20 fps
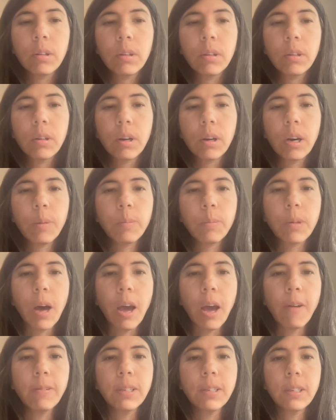
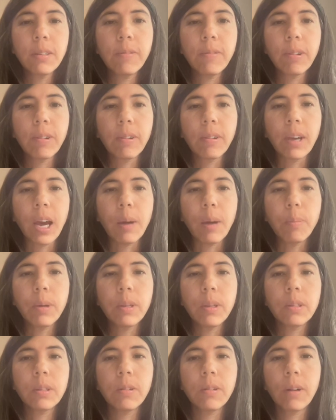I was actually very
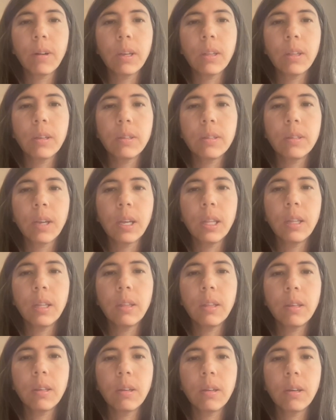happy, so I
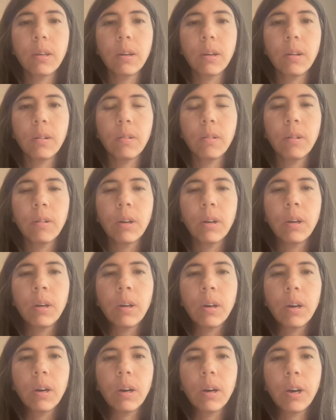decided to go
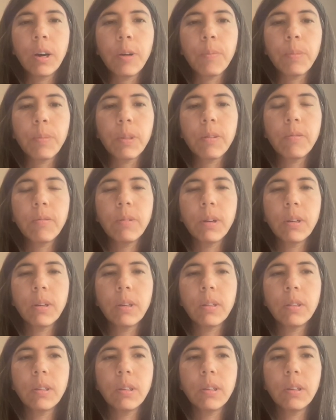
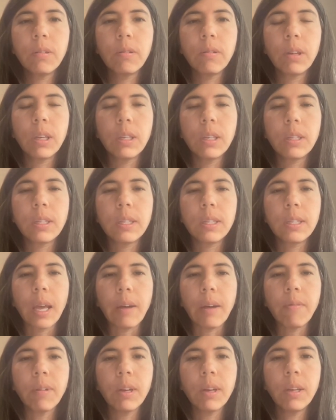rook to
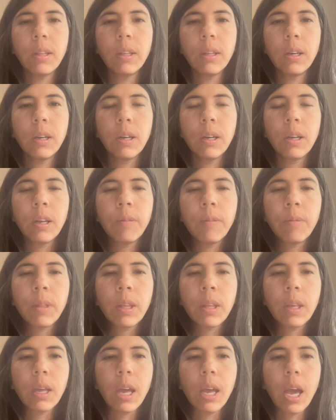e7,
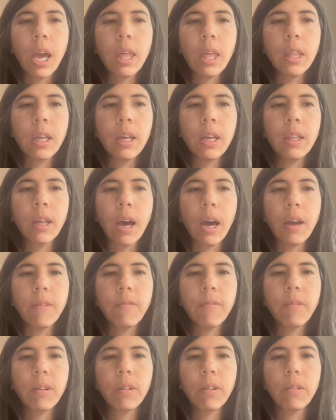and then I
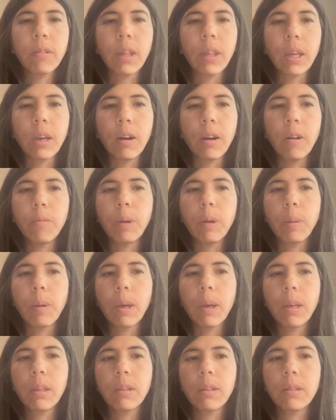figured, like, oh, maybe
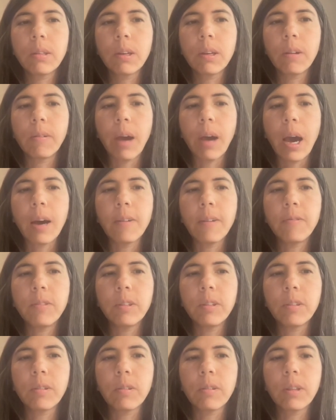I can just go
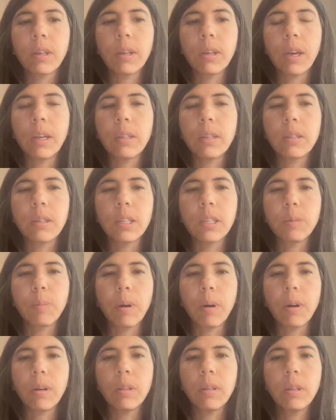after the a6
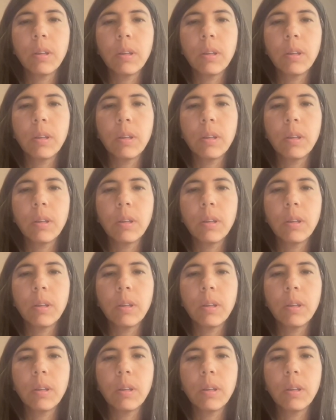pawn.